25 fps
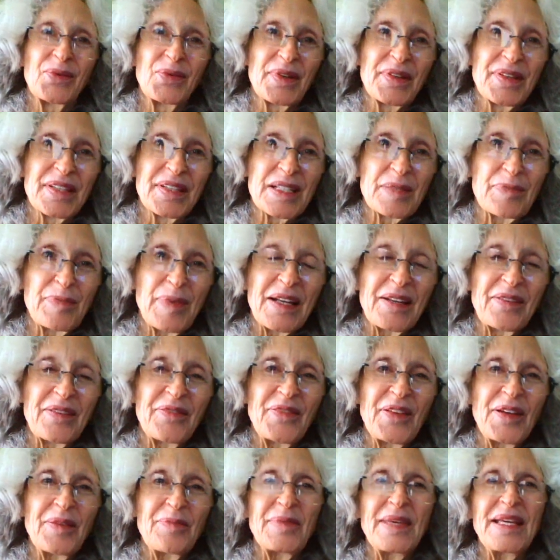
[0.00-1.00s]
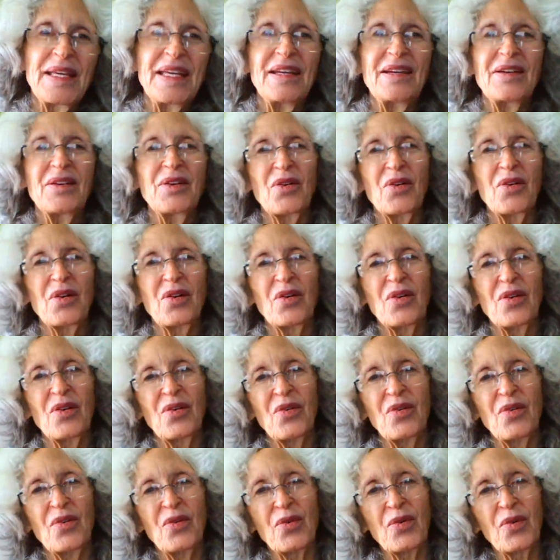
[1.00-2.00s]
Will this benefit me,
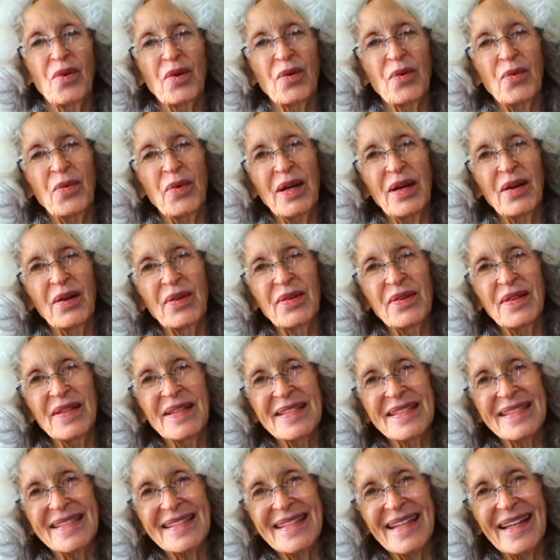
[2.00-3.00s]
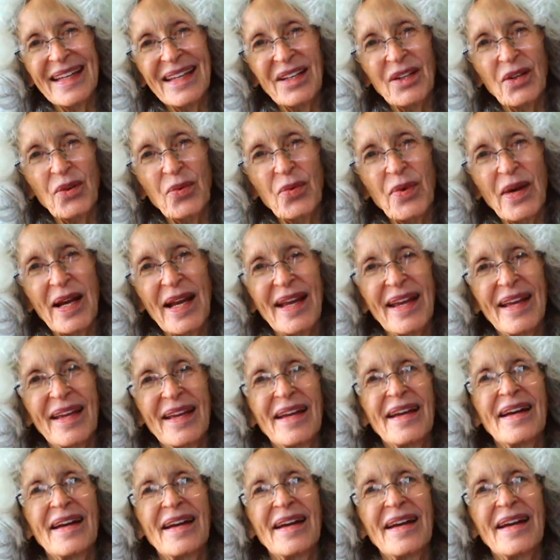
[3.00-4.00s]
or will this take
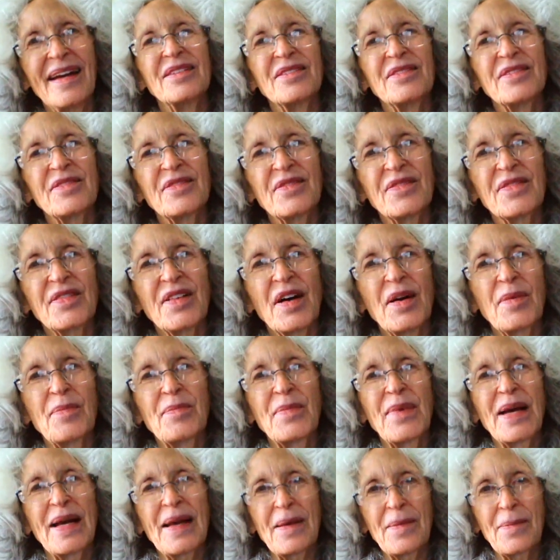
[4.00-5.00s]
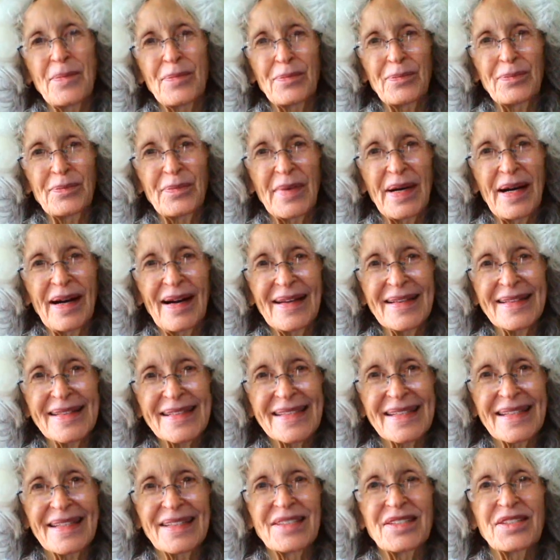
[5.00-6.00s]
away from my
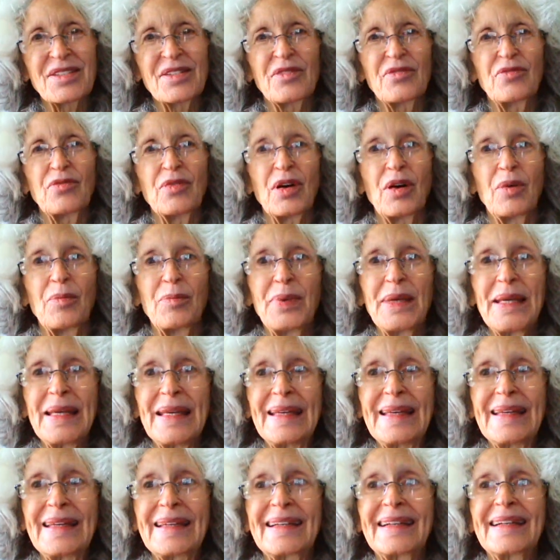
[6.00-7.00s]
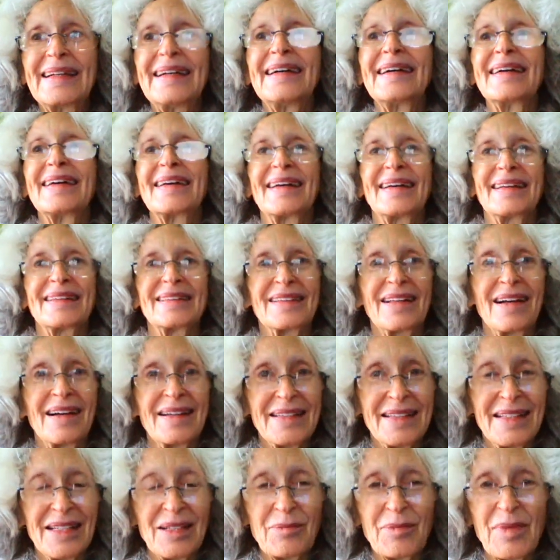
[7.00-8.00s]
sense of well-being and
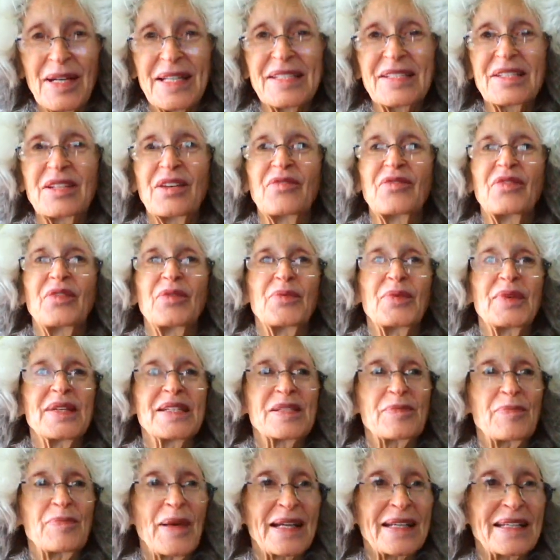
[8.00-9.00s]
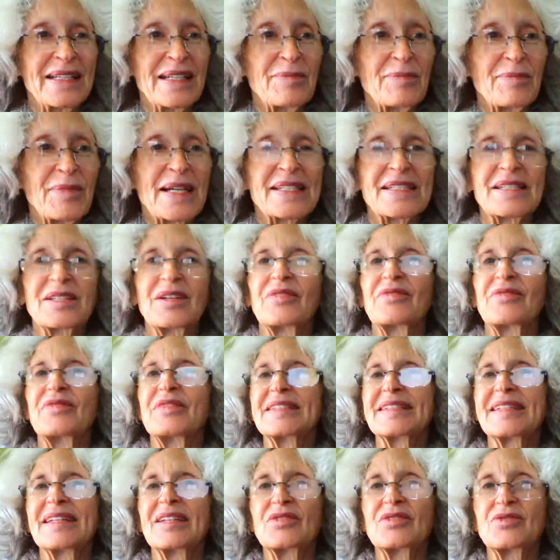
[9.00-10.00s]
liking myself and respecting myself,
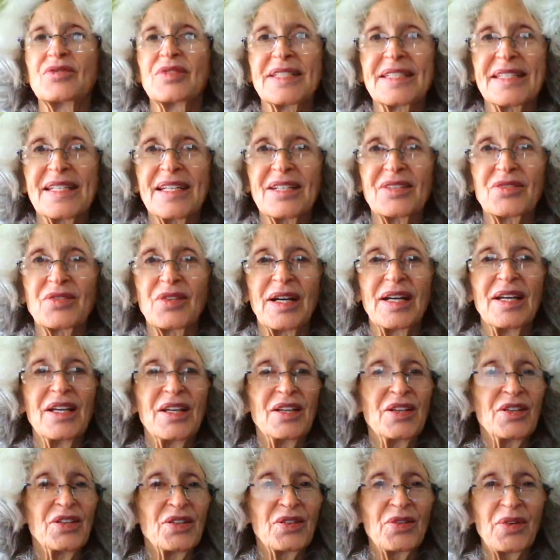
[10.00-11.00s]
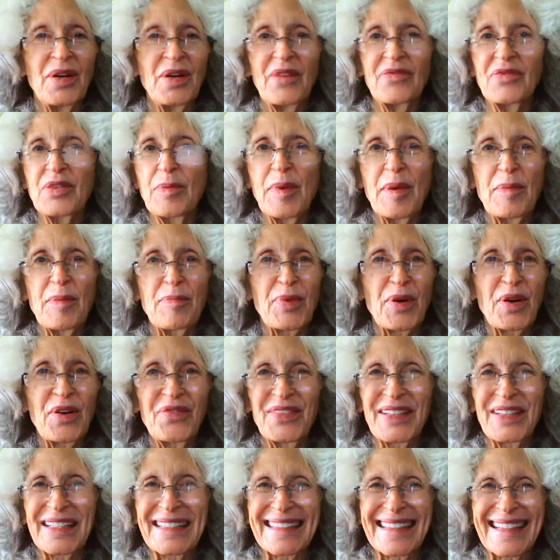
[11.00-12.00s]
etc., etc.? You don't have to be
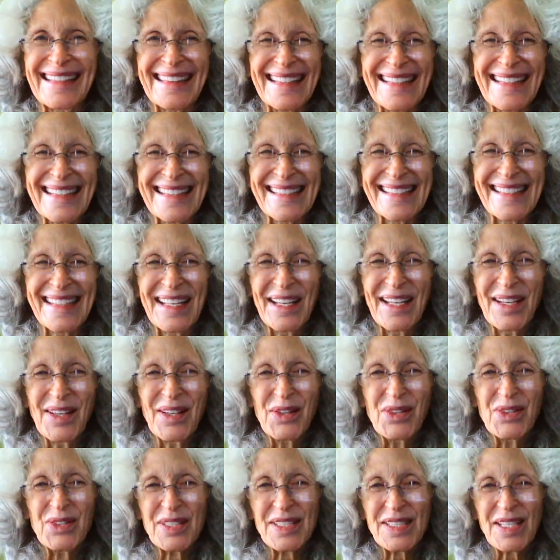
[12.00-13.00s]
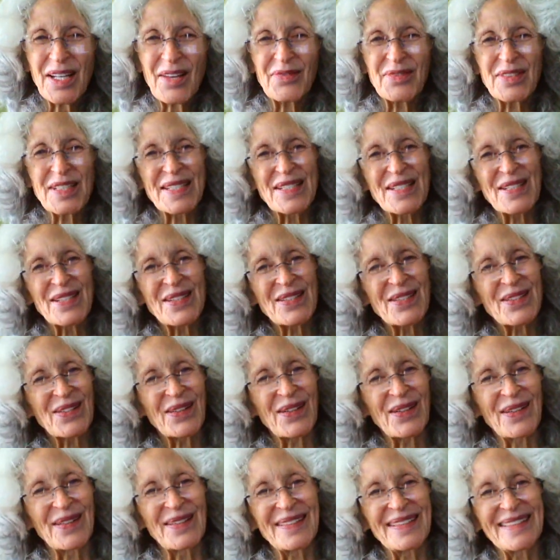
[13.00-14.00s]
perfect at this. You just have to
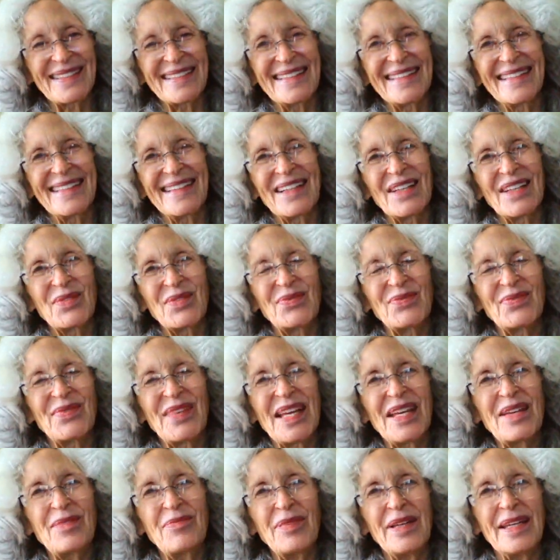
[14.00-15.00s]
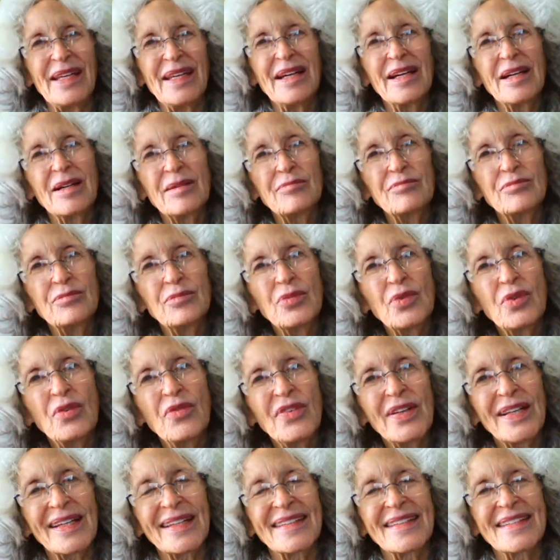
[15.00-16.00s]
start maybe
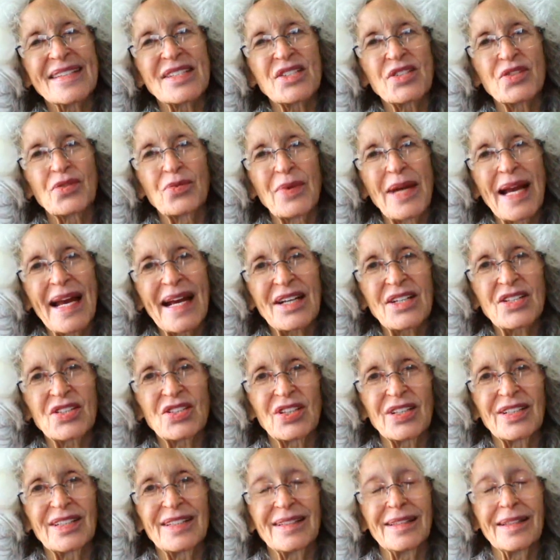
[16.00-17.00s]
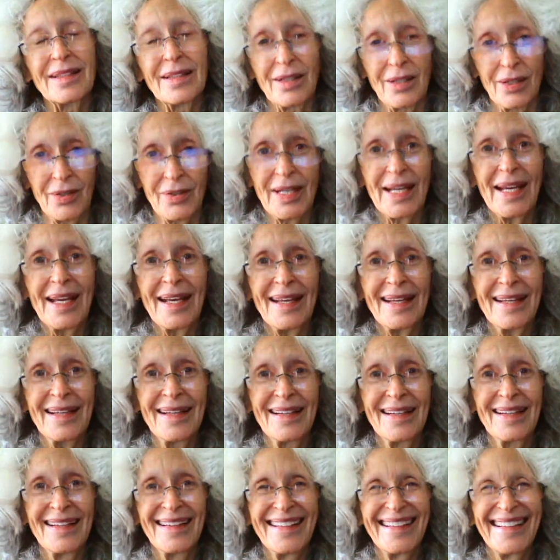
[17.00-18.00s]
moving in this direction, okay?
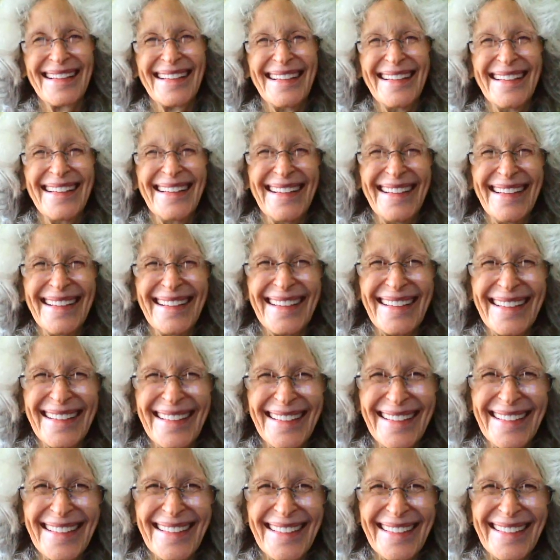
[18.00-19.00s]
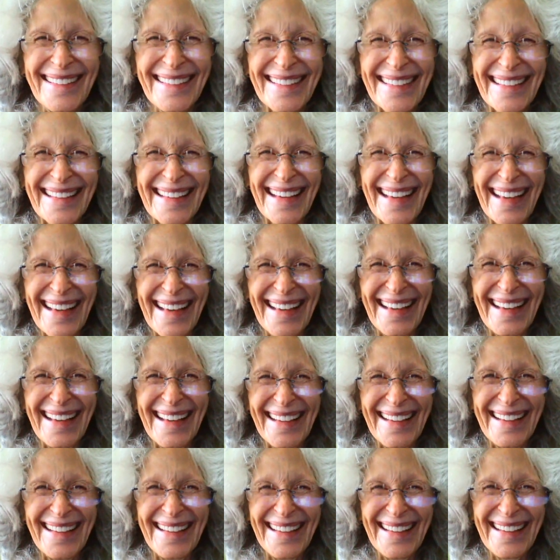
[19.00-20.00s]
Okay.
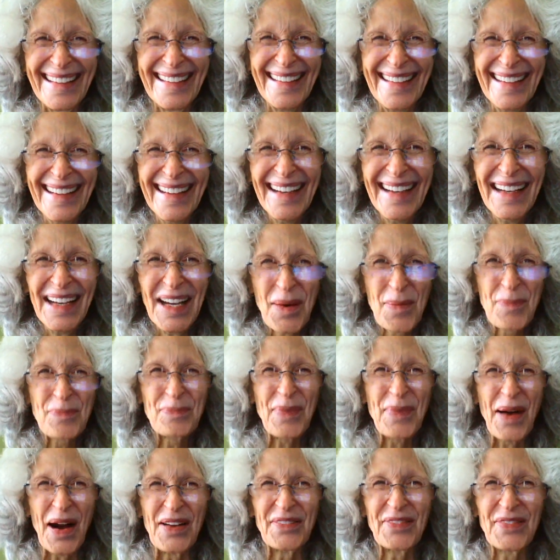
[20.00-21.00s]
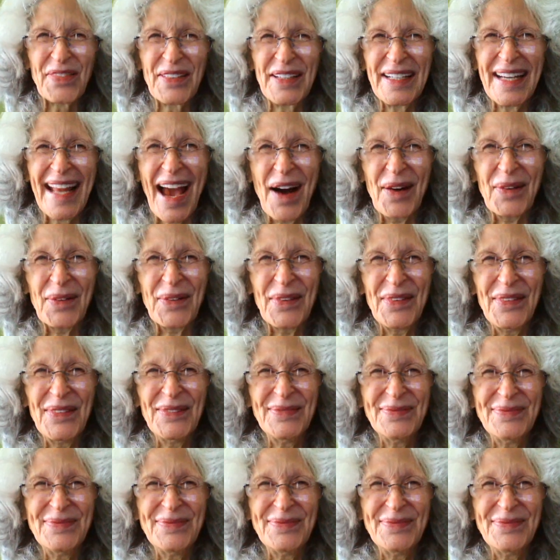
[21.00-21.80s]
Bye for now.